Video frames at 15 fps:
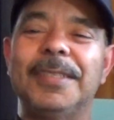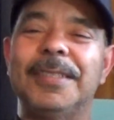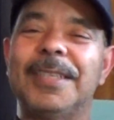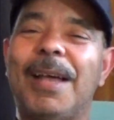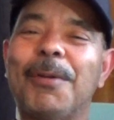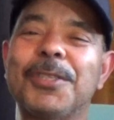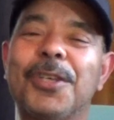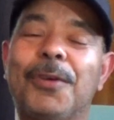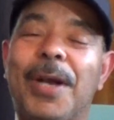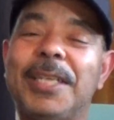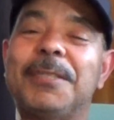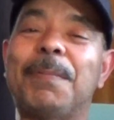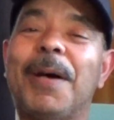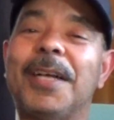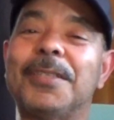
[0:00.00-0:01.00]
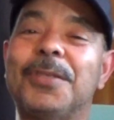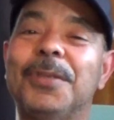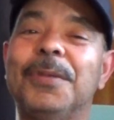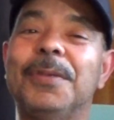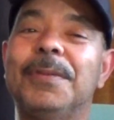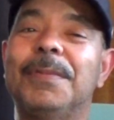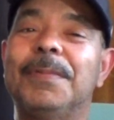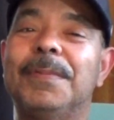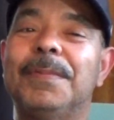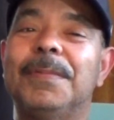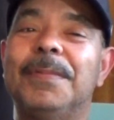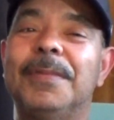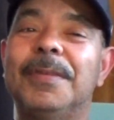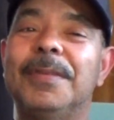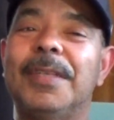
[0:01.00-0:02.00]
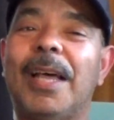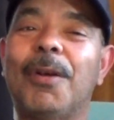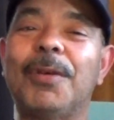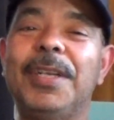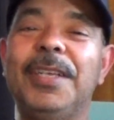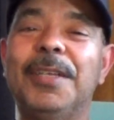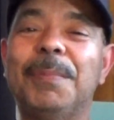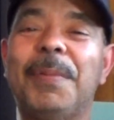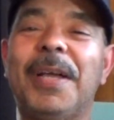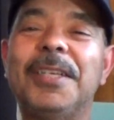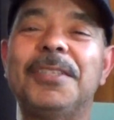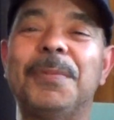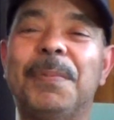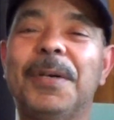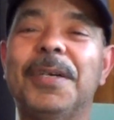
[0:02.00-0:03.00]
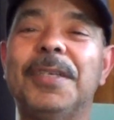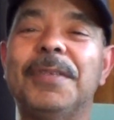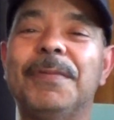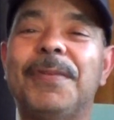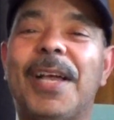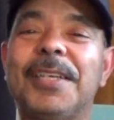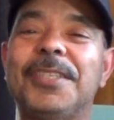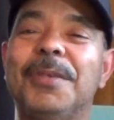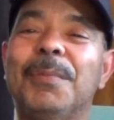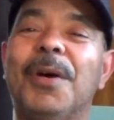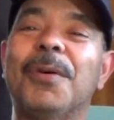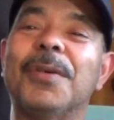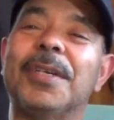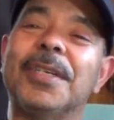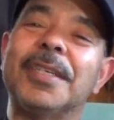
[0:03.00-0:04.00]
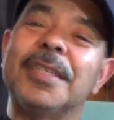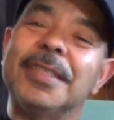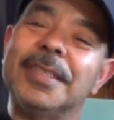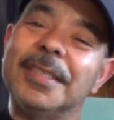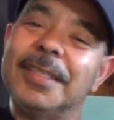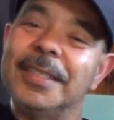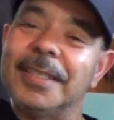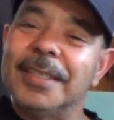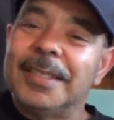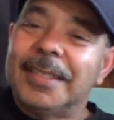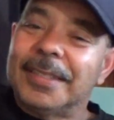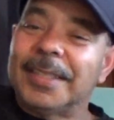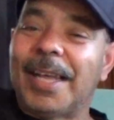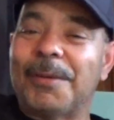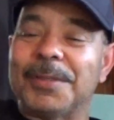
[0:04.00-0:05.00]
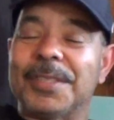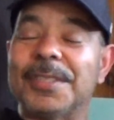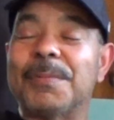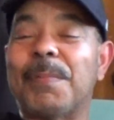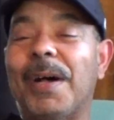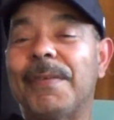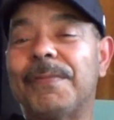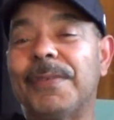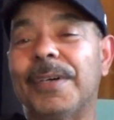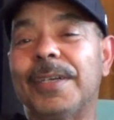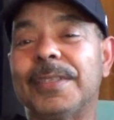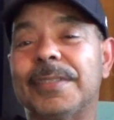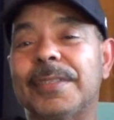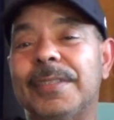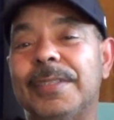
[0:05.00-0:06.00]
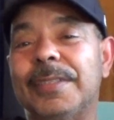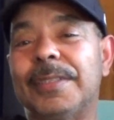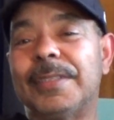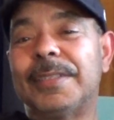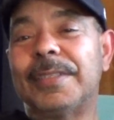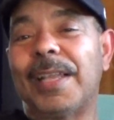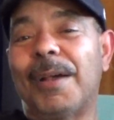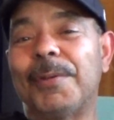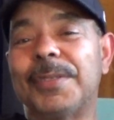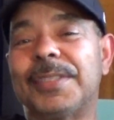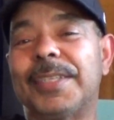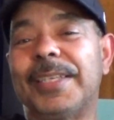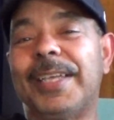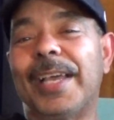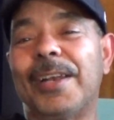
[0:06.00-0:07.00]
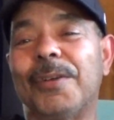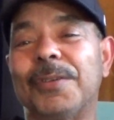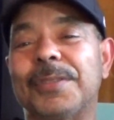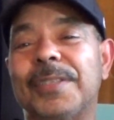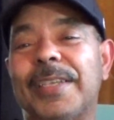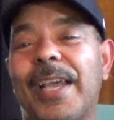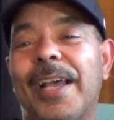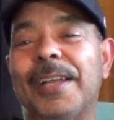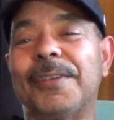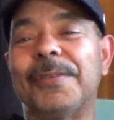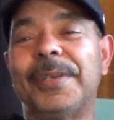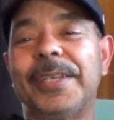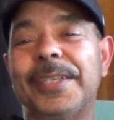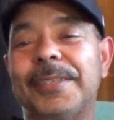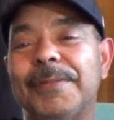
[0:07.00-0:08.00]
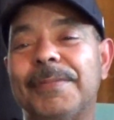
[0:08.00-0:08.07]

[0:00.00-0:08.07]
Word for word: That was a great spot too. Not only the bench, but Fashion Moda. That was the spot for us. That was the Ghettos Gallery.